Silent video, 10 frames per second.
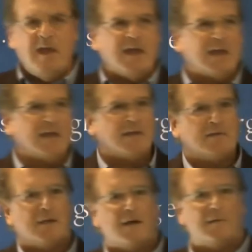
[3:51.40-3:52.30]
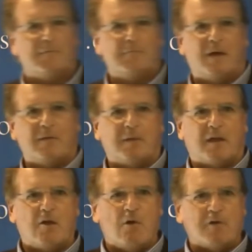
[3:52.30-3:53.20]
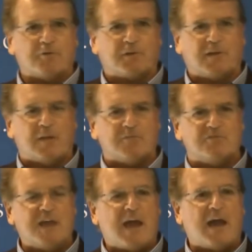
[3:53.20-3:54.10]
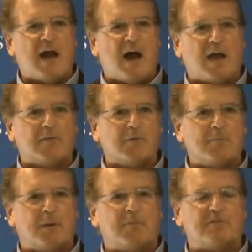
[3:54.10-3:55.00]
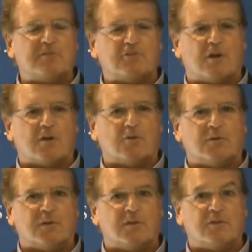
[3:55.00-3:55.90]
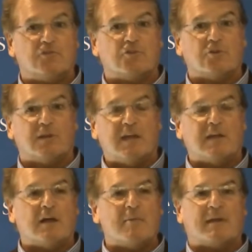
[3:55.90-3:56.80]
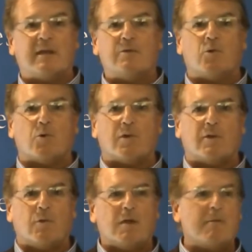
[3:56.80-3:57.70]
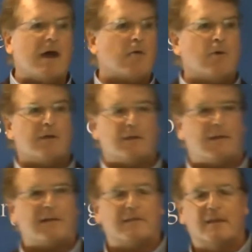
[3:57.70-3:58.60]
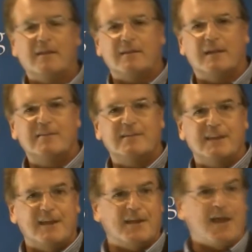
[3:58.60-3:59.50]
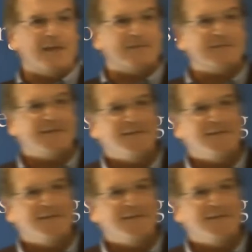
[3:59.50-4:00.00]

And my co-author at the time was Jack High. We published this article in the journal Economic Inquiry way back when, in 1988.